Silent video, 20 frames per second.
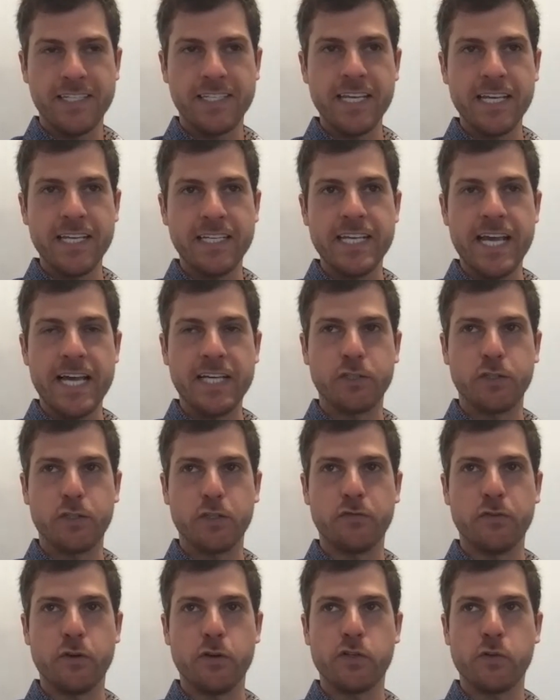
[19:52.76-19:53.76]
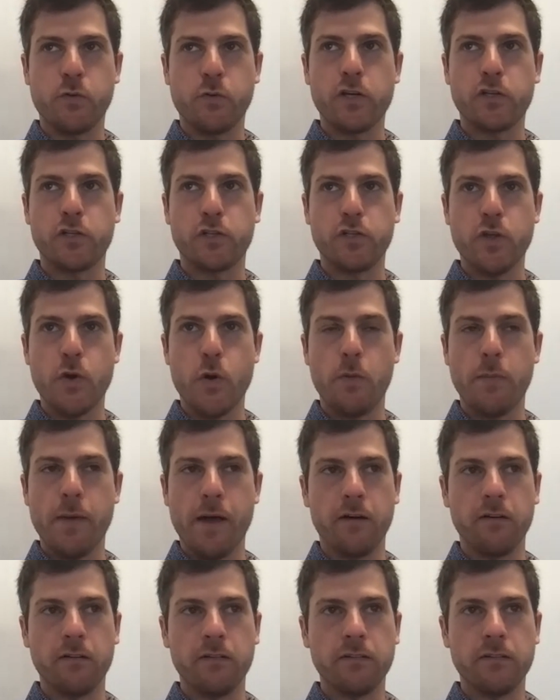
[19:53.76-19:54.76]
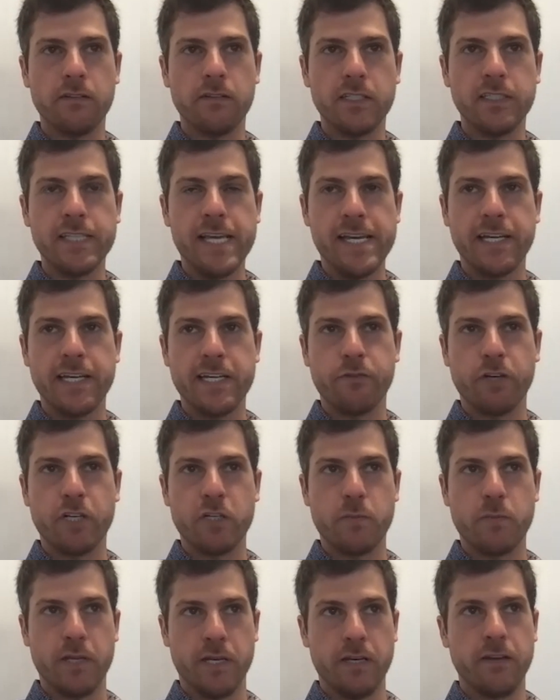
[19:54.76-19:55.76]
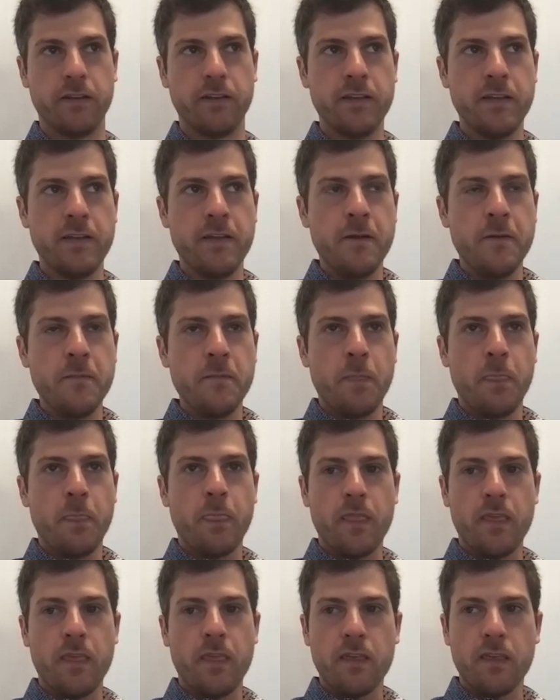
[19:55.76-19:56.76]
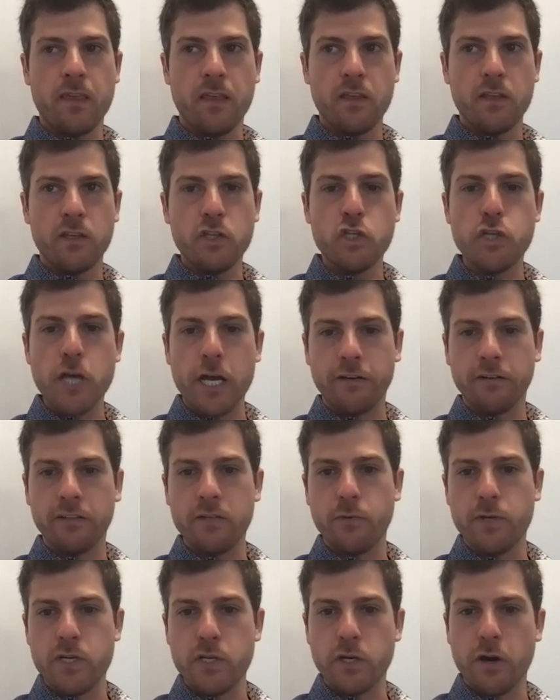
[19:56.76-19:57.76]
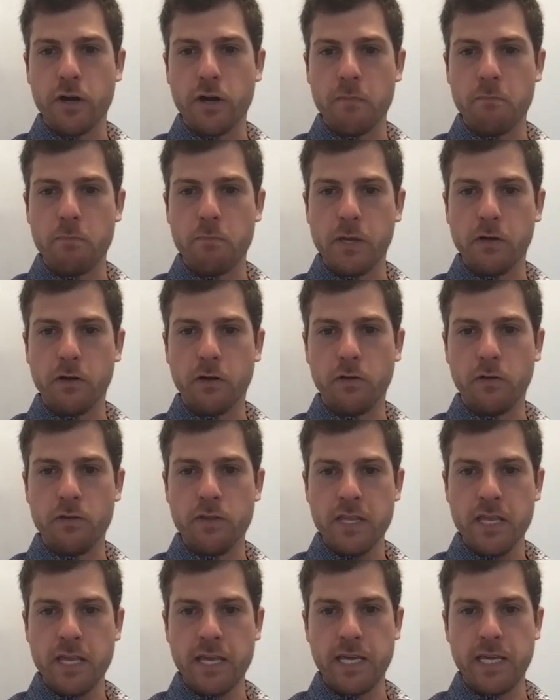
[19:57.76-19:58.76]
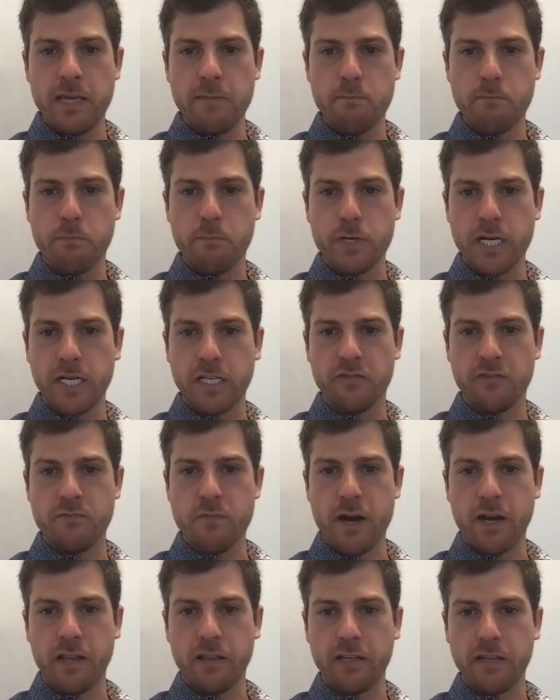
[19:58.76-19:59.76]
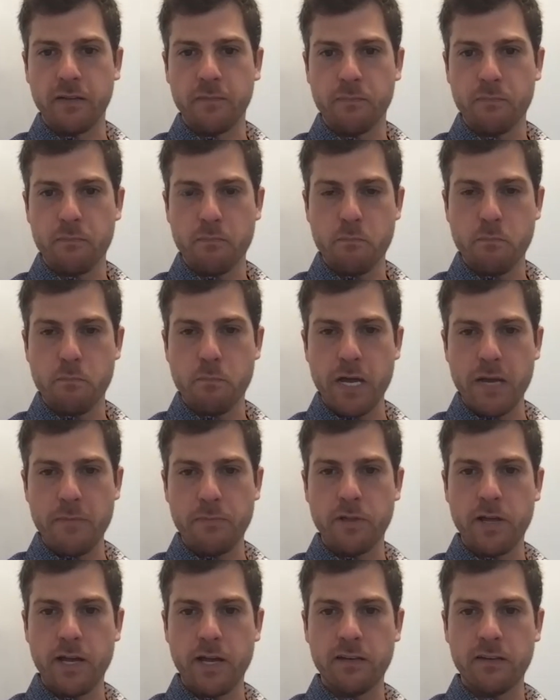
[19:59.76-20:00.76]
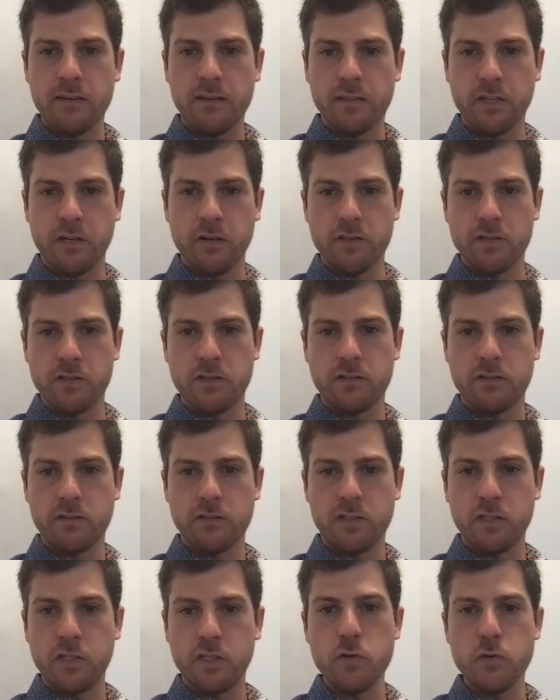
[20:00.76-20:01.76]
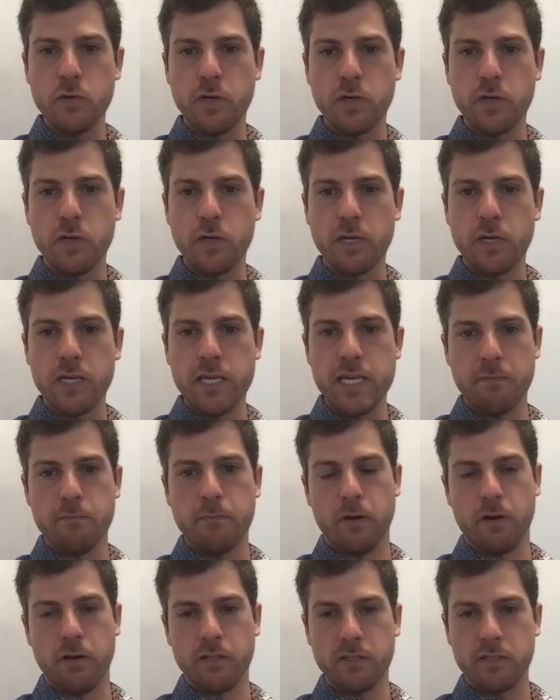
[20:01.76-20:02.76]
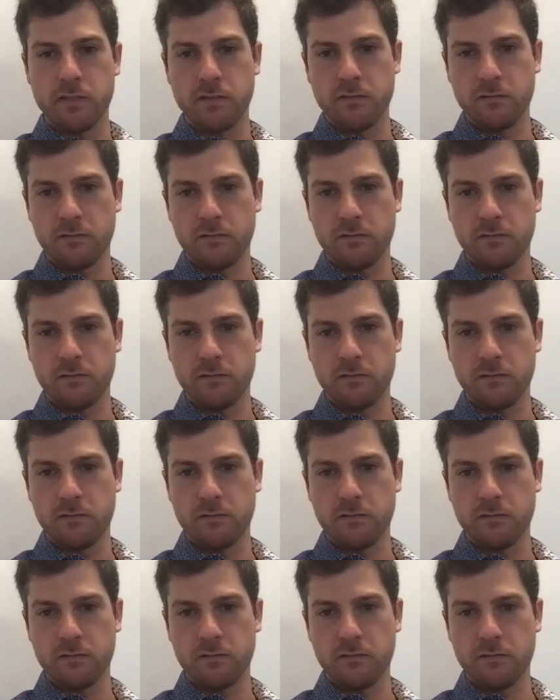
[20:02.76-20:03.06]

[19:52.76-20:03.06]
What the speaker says: To answer the first question, though, about data enrichment, generally, when you go to build a predictive modeling pipeline, there's two key components